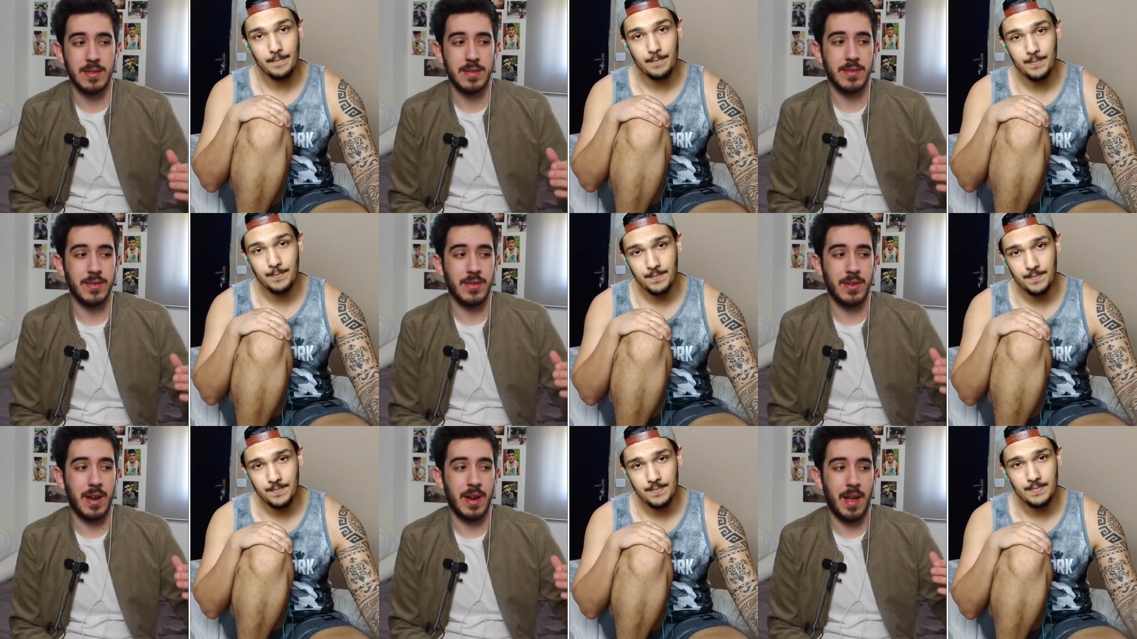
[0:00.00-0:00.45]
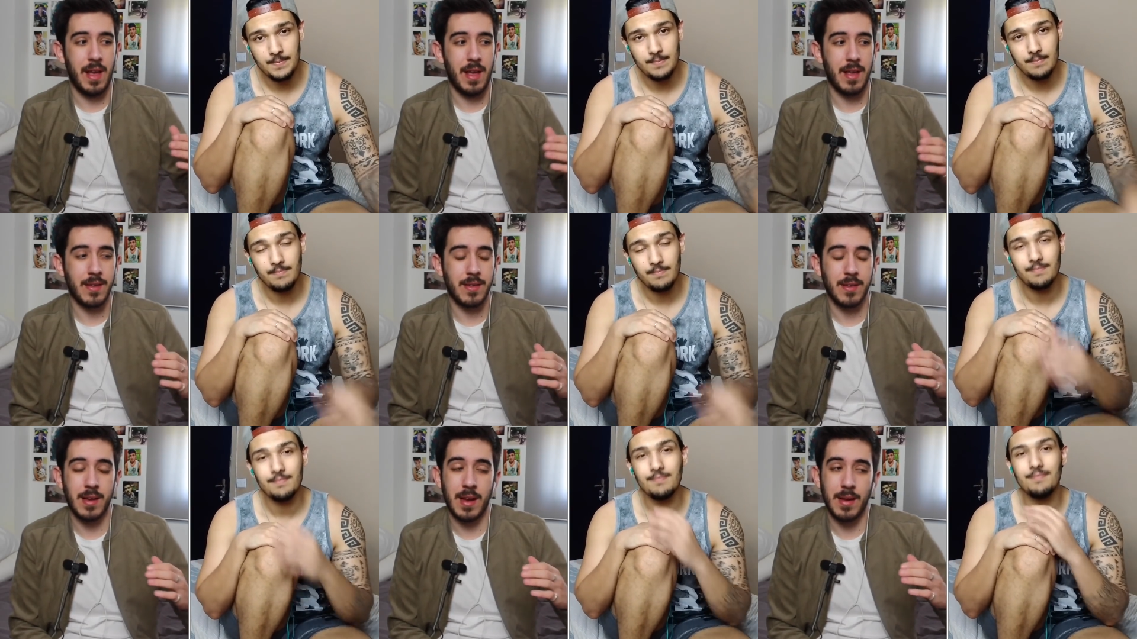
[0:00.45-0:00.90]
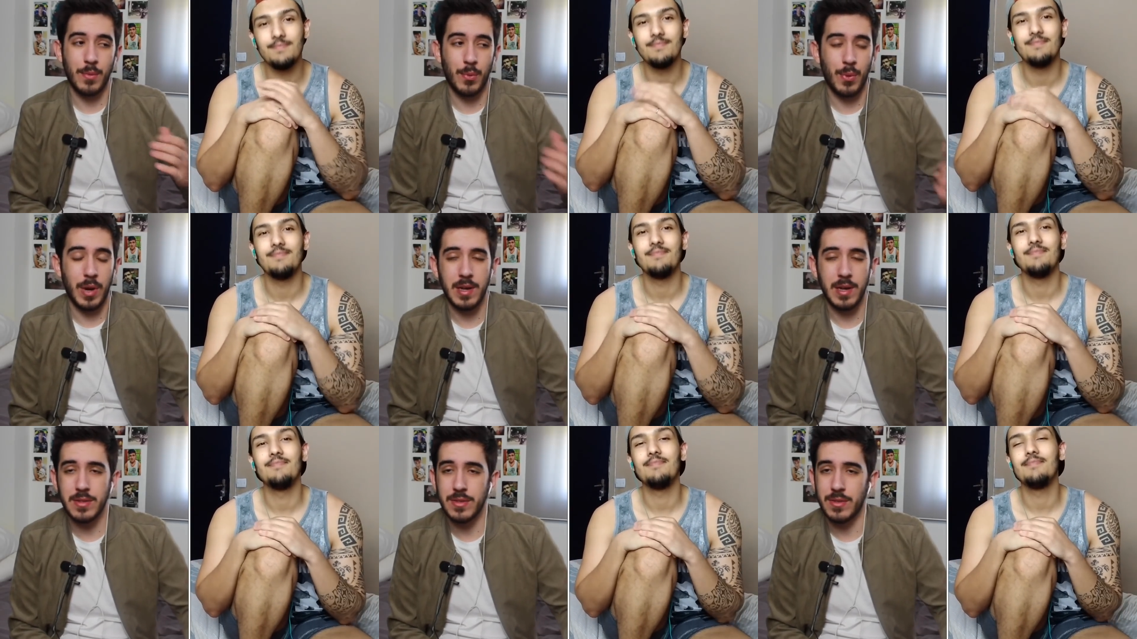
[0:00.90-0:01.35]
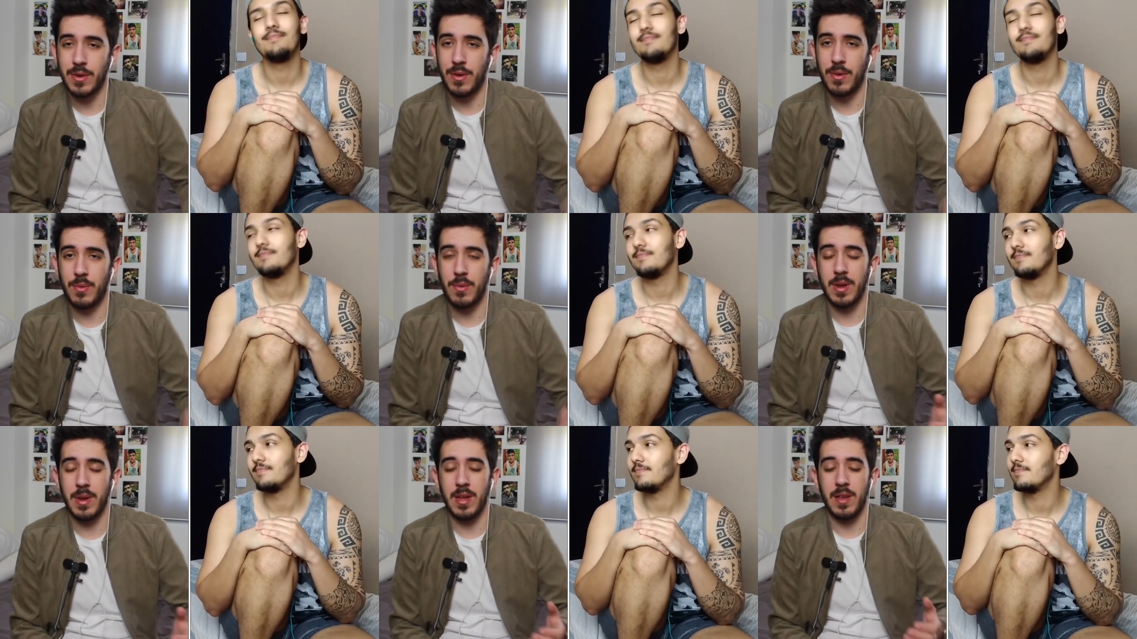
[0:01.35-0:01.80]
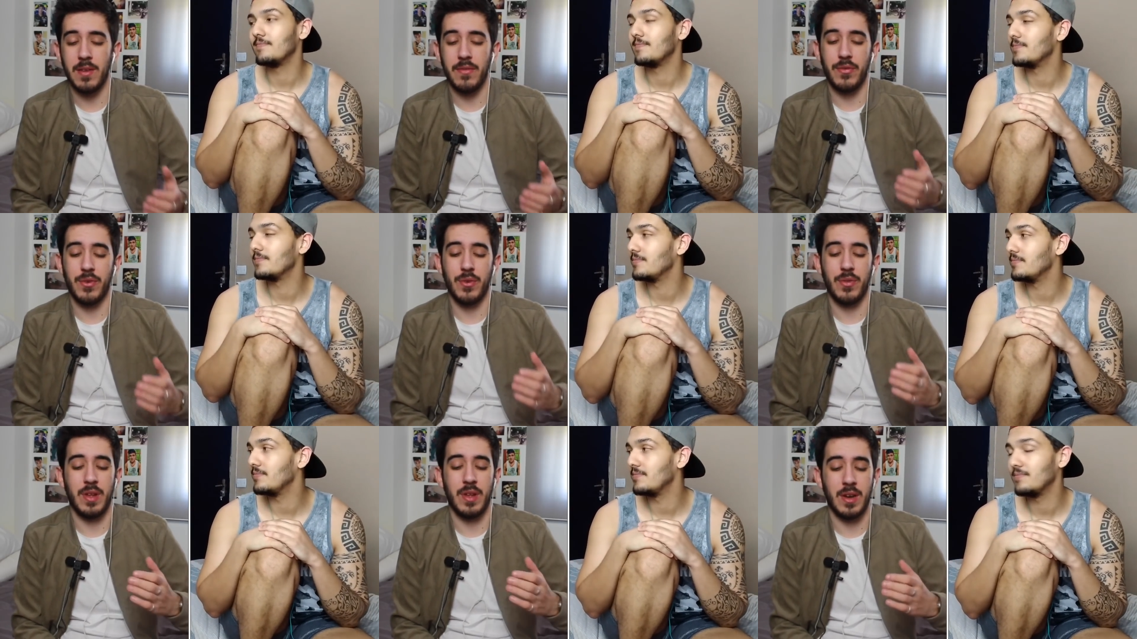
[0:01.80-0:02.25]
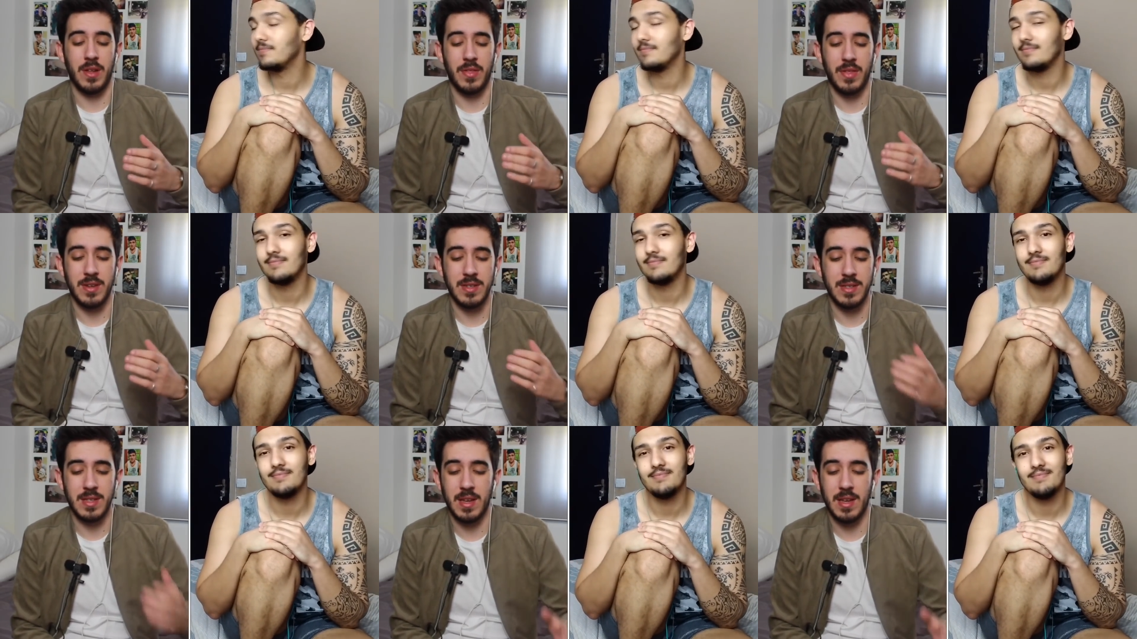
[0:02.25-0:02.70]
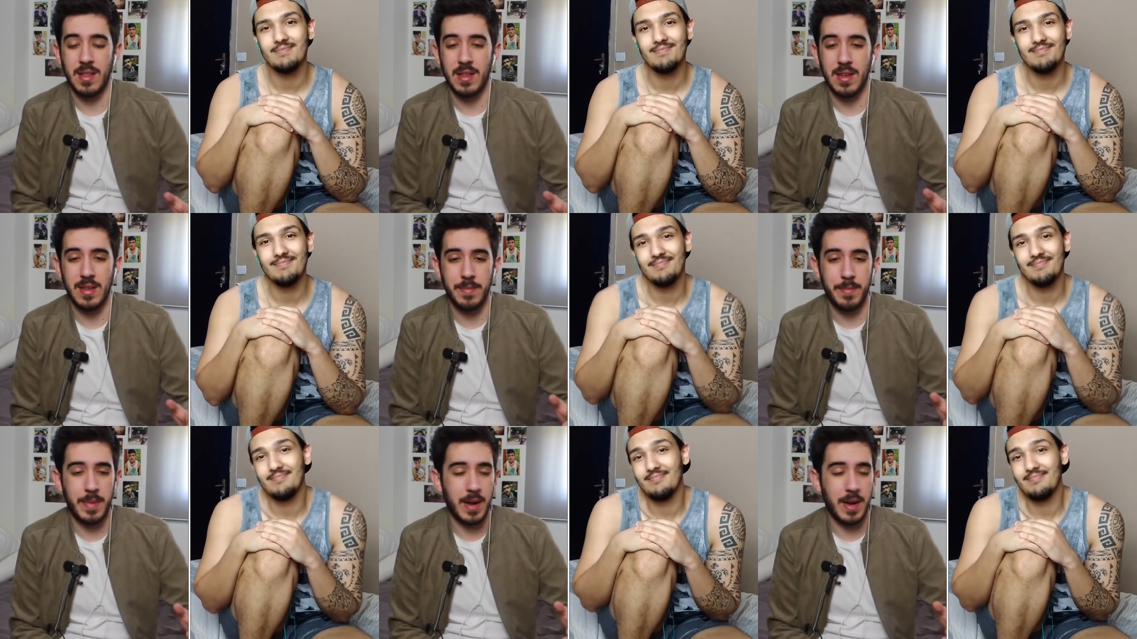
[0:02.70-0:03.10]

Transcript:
Speaker 1: So like, we are sorry if you don't understand that,